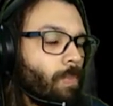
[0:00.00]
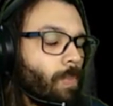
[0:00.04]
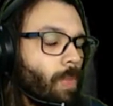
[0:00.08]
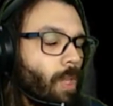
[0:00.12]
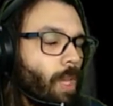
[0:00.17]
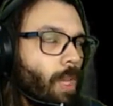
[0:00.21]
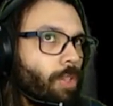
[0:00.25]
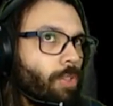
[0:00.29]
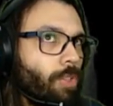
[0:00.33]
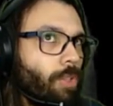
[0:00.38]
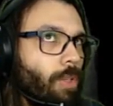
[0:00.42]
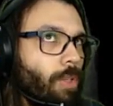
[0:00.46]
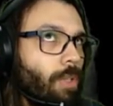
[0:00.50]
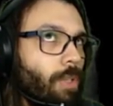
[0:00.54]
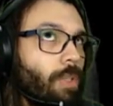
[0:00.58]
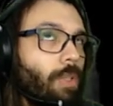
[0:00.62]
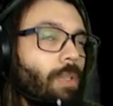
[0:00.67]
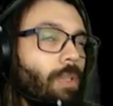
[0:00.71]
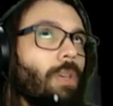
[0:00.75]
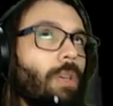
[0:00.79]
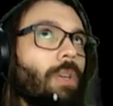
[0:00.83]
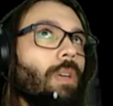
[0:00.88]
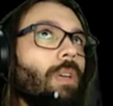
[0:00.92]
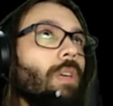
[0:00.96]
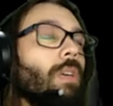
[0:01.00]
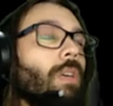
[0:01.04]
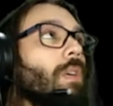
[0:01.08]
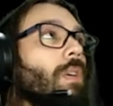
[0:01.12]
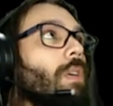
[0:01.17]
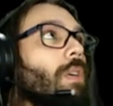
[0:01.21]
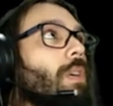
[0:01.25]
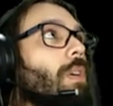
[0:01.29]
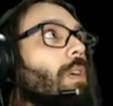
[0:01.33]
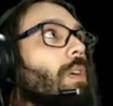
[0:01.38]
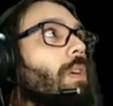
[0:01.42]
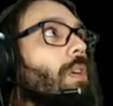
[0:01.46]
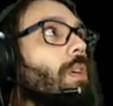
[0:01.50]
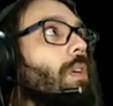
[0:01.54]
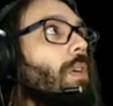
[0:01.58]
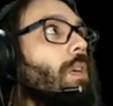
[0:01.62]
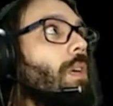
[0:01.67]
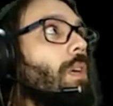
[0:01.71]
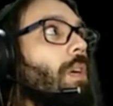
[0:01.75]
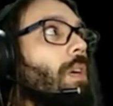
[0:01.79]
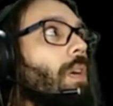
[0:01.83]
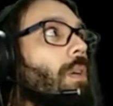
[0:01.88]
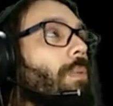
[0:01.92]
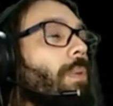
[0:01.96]
Actually,
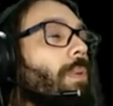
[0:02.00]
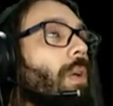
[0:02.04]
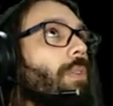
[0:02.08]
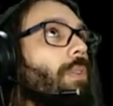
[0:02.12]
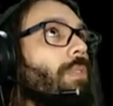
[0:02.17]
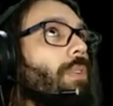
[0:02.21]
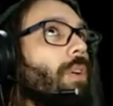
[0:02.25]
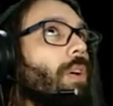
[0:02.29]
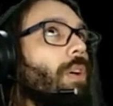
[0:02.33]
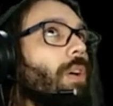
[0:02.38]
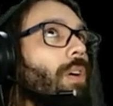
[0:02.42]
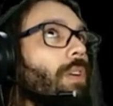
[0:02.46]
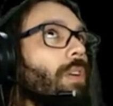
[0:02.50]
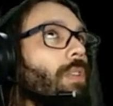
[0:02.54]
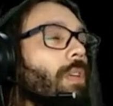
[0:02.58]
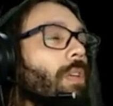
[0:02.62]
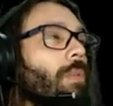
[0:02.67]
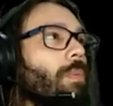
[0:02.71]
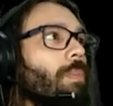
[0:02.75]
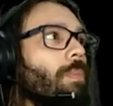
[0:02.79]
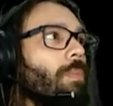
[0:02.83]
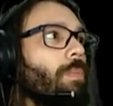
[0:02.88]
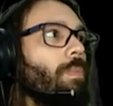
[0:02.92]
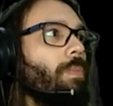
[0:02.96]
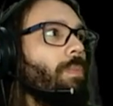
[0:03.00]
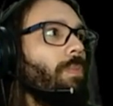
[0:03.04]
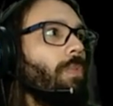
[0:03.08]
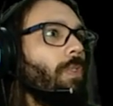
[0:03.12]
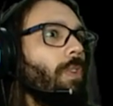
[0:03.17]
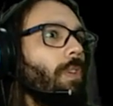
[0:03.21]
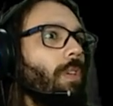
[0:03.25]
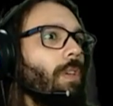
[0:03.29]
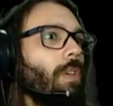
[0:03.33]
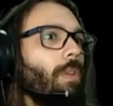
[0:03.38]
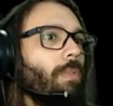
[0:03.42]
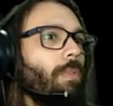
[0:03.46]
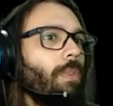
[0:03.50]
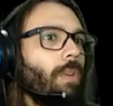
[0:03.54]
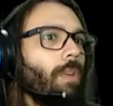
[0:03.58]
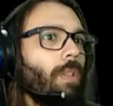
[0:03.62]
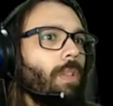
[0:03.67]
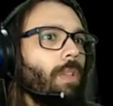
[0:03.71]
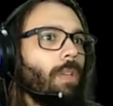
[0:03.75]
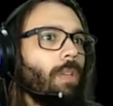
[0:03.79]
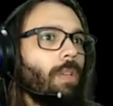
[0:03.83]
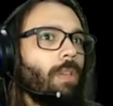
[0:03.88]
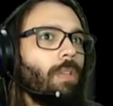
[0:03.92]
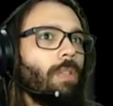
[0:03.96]
I'm having a hard time thinking of
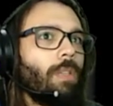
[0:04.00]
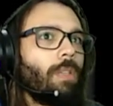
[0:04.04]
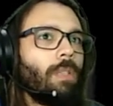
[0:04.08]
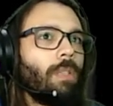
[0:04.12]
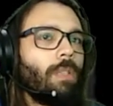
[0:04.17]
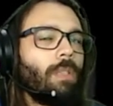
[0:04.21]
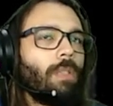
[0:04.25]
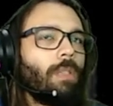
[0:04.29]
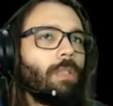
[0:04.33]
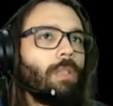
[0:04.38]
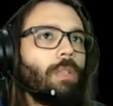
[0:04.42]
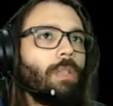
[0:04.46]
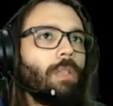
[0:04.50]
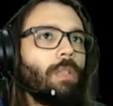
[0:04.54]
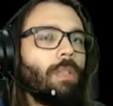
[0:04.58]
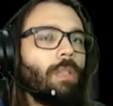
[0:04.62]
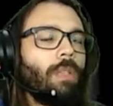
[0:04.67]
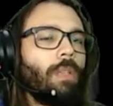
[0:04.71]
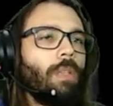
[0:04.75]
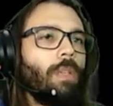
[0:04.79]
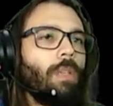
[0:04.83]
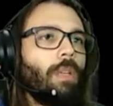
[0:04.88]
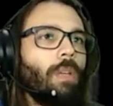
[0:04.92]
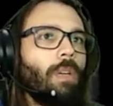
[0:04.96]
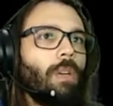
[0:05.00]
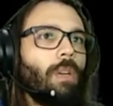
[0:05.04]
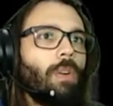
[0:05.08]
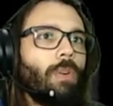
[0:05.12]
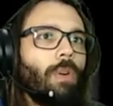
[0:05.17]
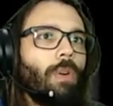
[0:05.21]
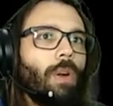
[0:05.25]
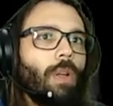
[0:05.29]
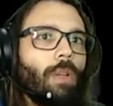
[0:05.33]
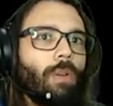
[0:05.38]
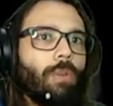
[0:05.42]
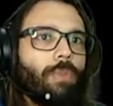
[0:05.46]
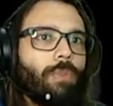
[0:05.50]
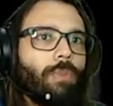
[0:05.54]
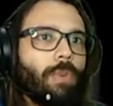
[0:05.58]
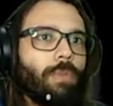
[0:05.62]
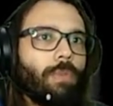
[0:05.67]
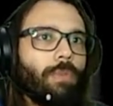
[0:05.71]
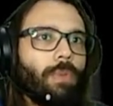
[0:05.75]
another cryo from